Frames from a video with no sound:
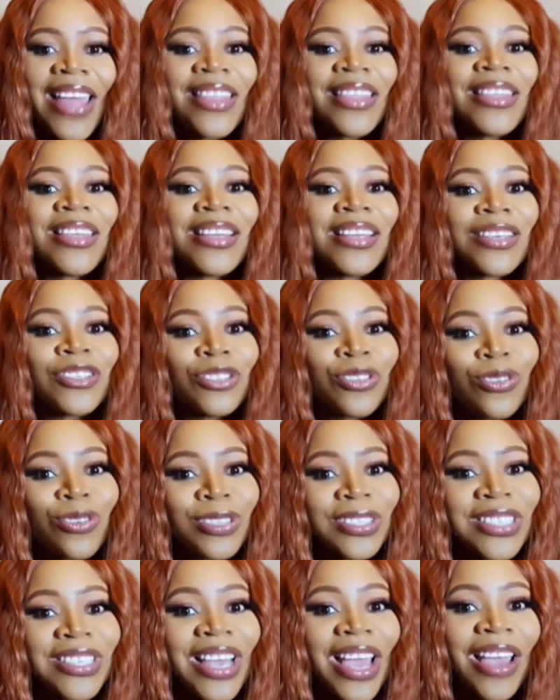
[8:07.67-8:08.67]
And
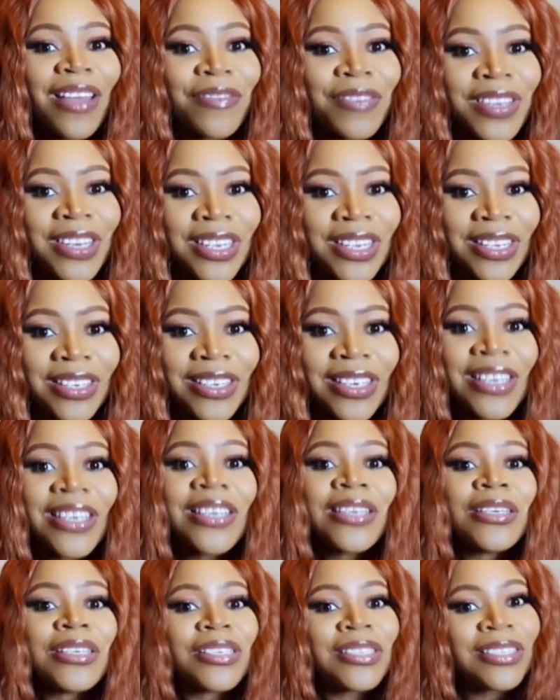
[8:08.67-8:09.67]
those cavities
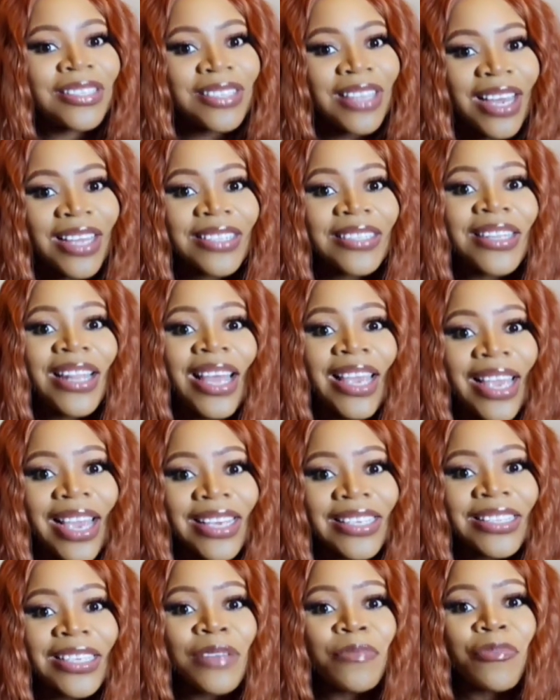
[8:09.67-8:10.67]
starts,
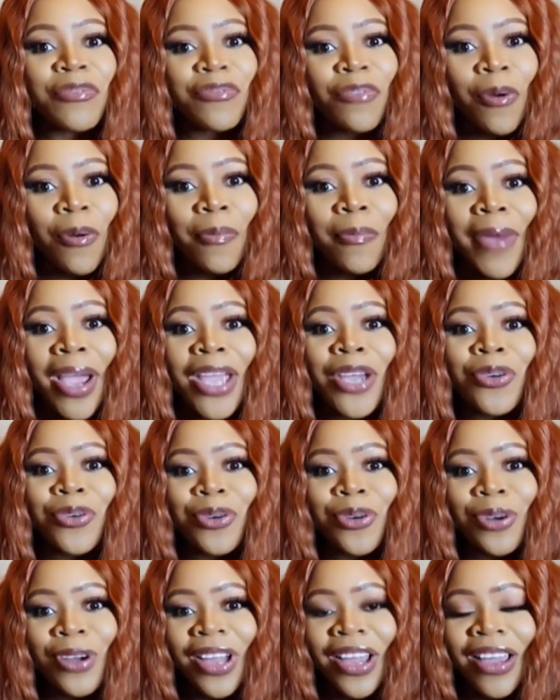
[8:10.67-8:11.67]
like I said before,
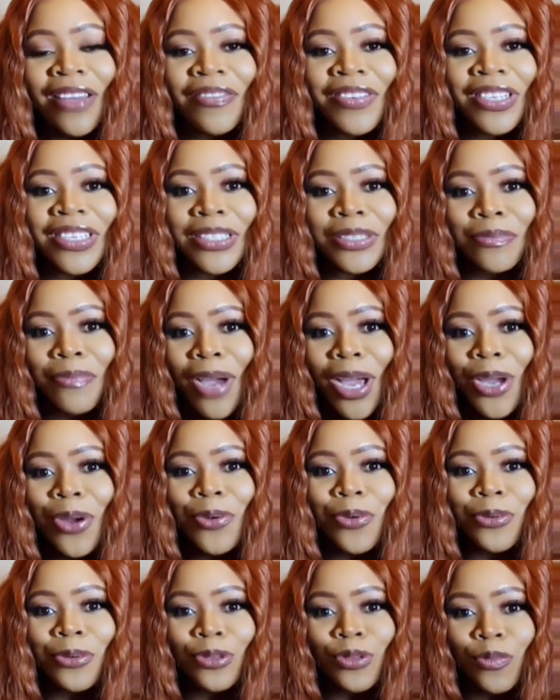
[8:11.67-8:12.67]
micro cavities,
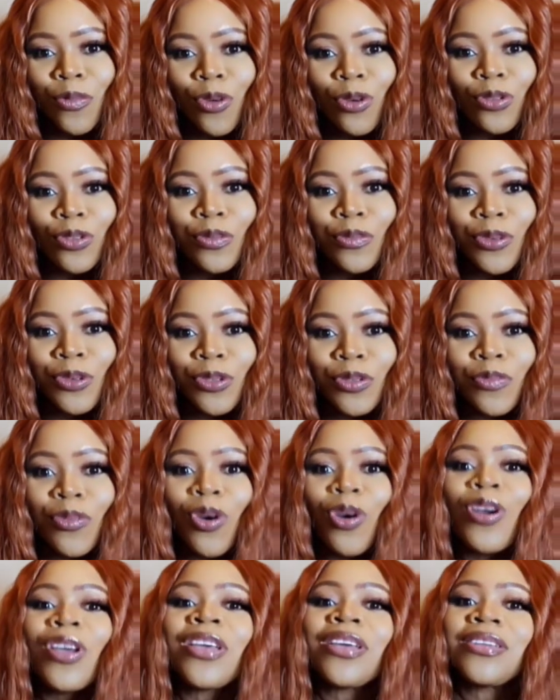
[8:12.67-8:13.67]

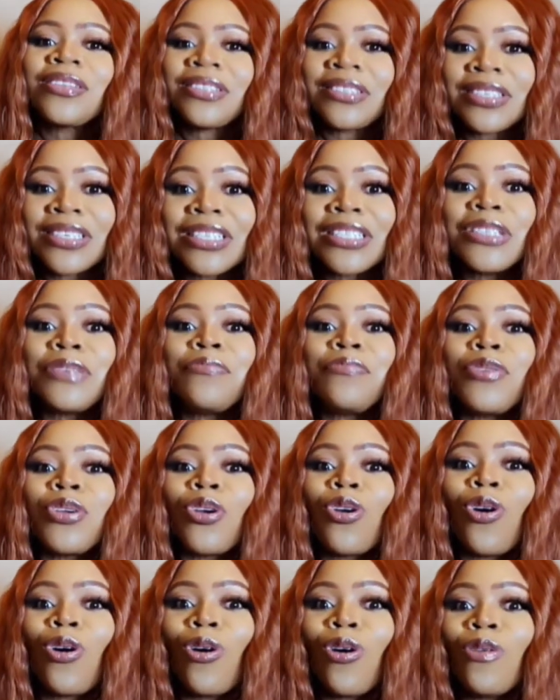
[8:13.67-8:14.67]
small, till it
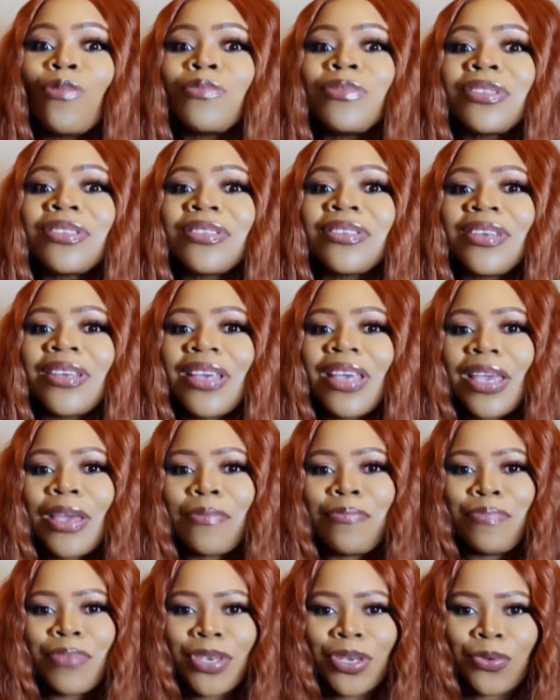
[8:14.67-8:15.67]
becomes
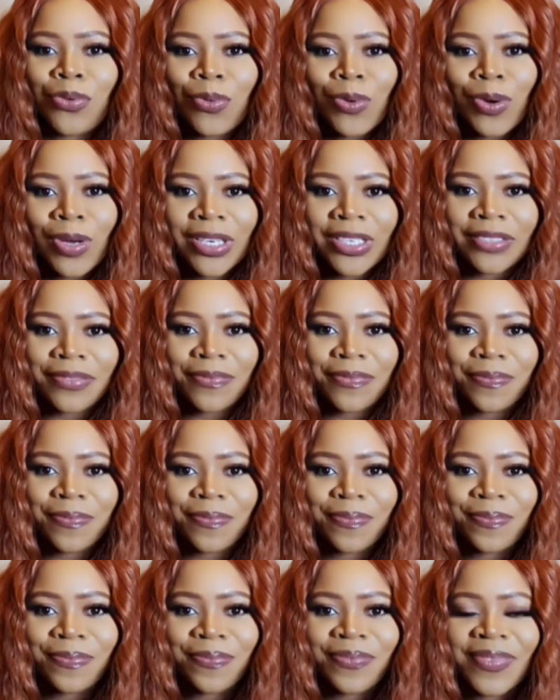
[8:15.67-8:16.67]
a big one.
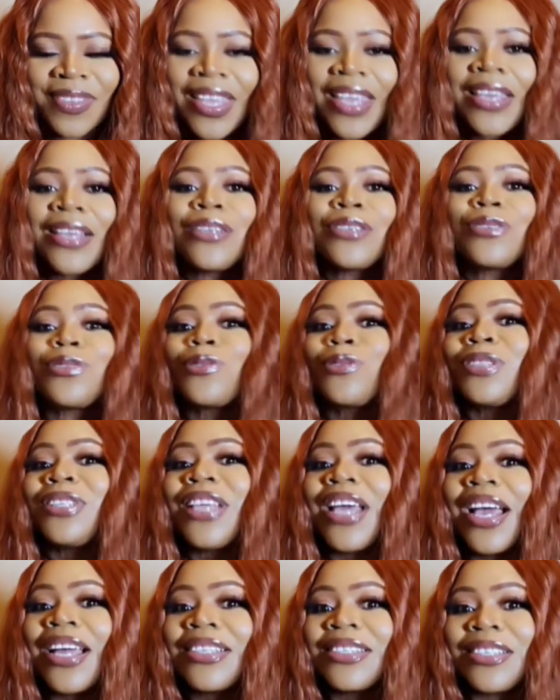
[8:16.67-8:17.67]
So
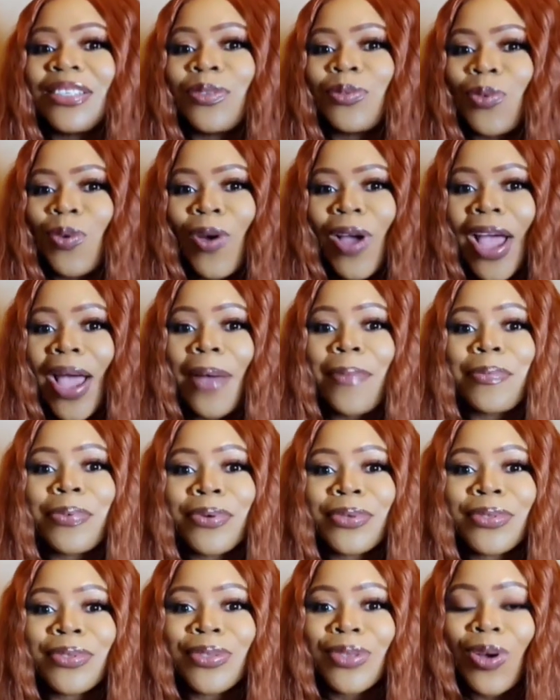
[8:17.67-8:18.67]
that is what
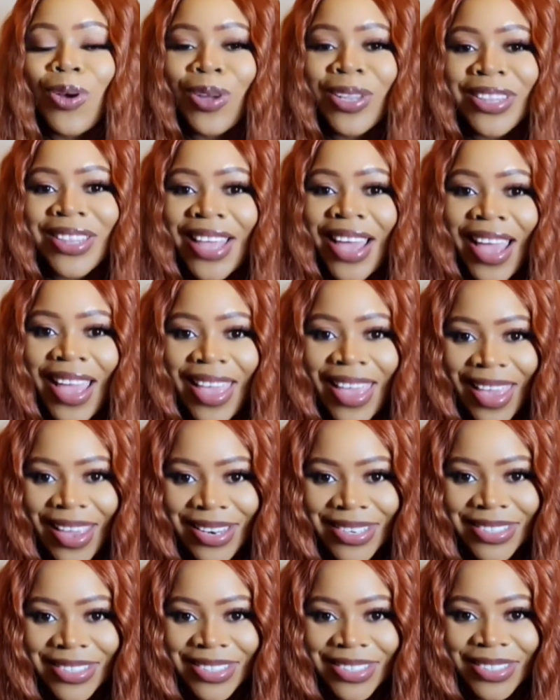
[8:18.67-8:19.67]
happens on that
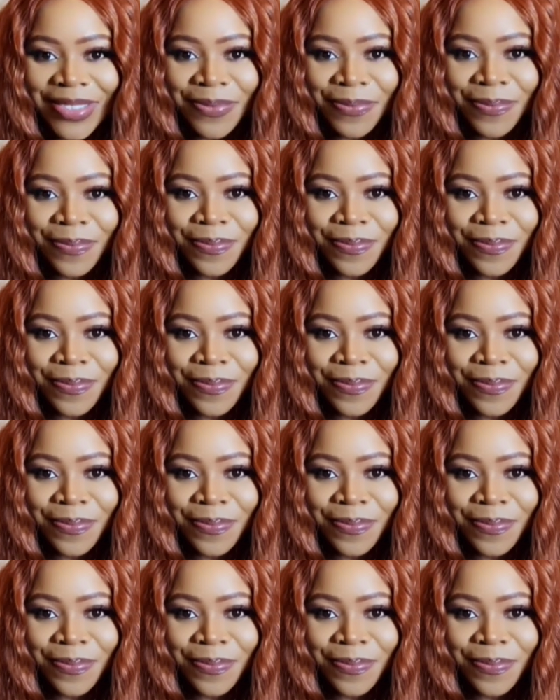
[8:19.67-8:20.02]
end.